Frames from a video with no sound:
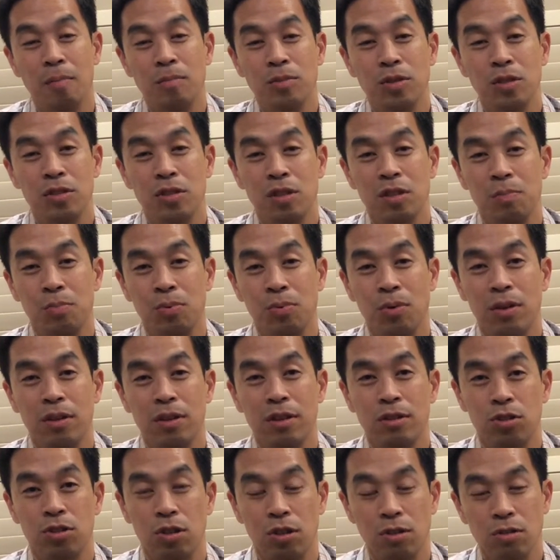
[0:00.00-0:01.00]
to support
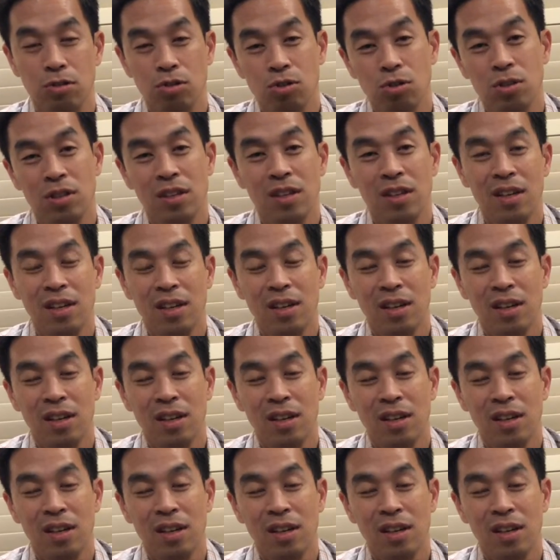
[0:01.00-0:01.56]
the church,